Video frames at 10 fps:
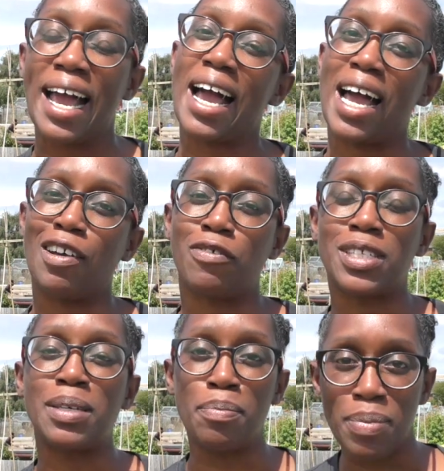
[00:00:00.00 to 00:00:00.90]
have
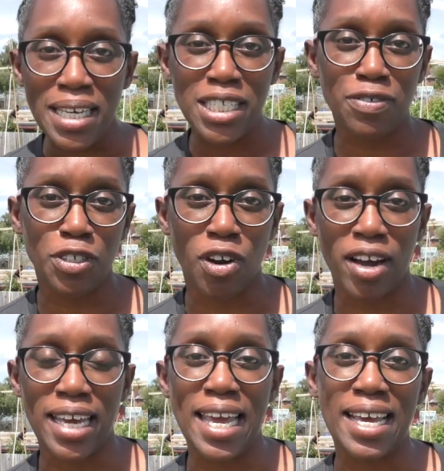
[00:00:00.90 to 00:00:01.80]
some beans for
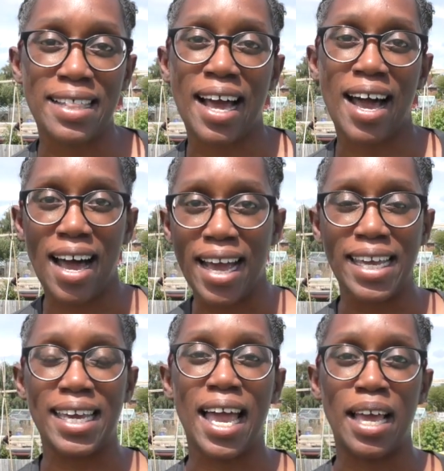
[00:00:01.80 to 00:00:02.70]
drying that
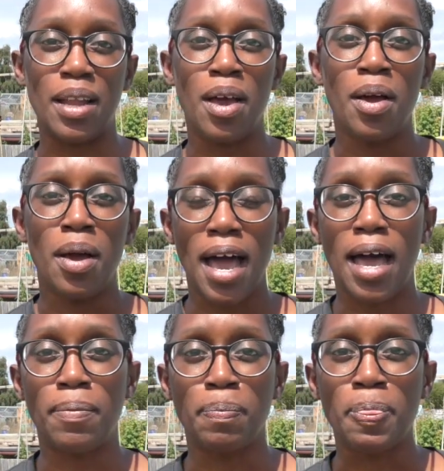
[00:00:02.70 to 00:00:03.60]
I can
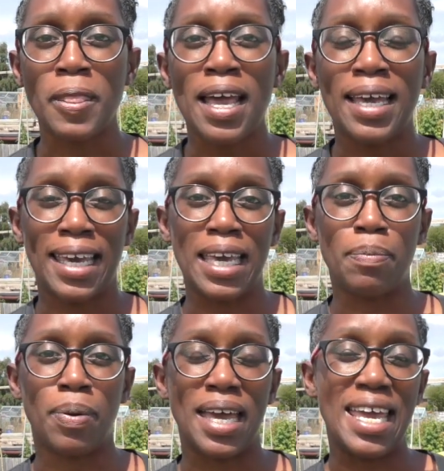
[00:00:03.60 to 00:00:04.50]

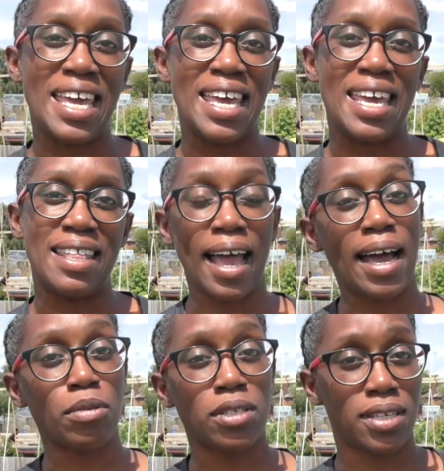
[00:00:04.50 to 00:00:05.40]
keep in the
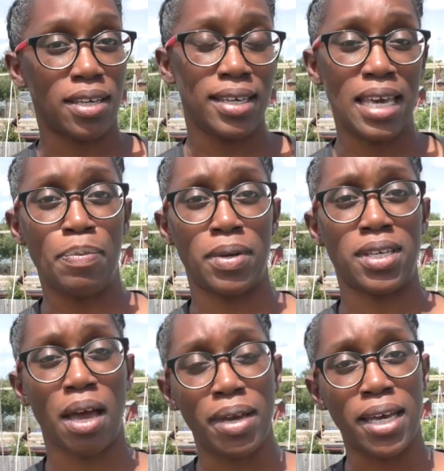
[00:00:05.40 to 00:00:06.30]
house to keep us
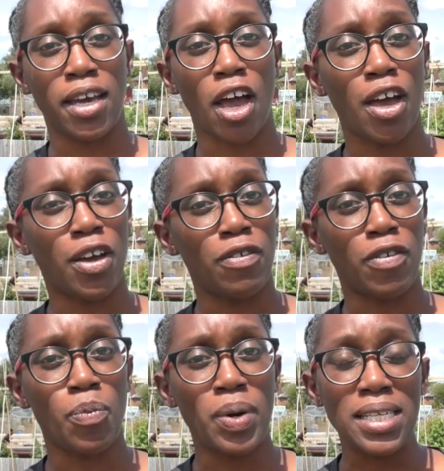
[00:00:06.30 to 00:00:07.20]
going
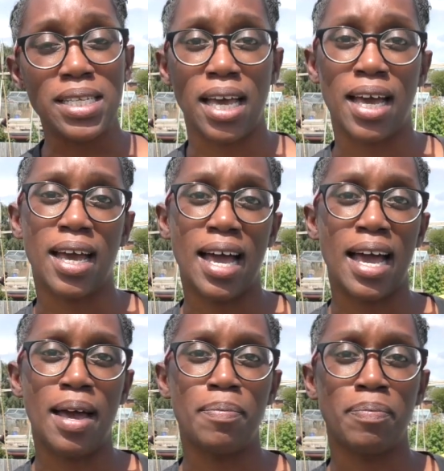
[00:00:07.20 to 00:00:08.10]
over winter.
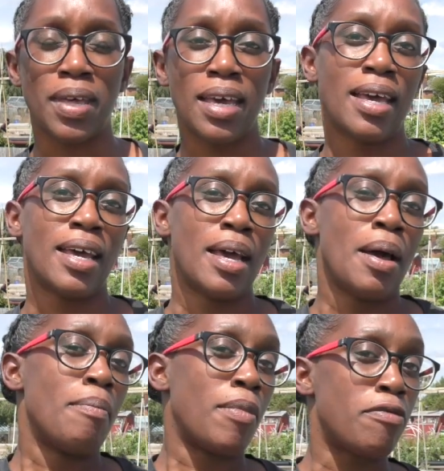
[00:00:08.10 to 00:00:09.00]

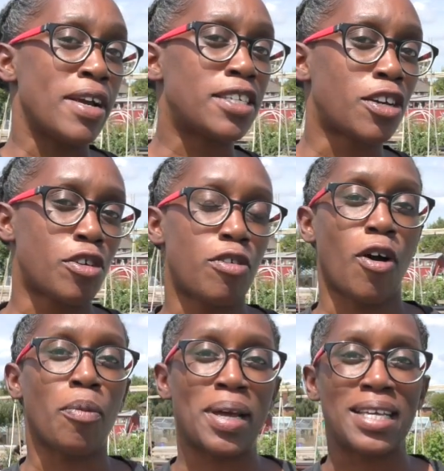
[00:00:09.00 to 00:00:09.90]
My risk
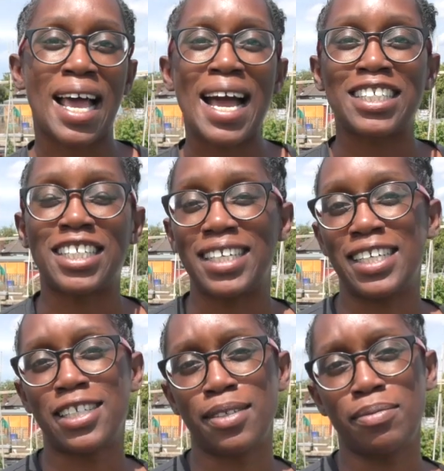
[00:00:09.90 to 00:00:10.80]
crop is
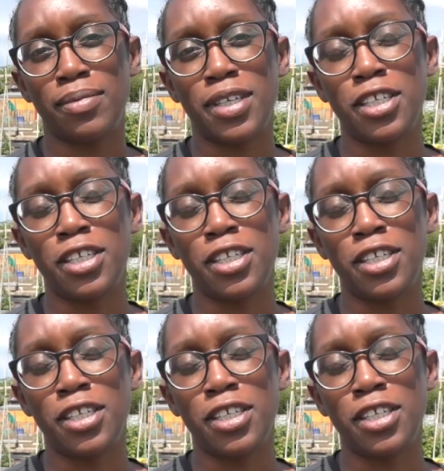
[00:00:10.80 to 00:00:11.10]
actually some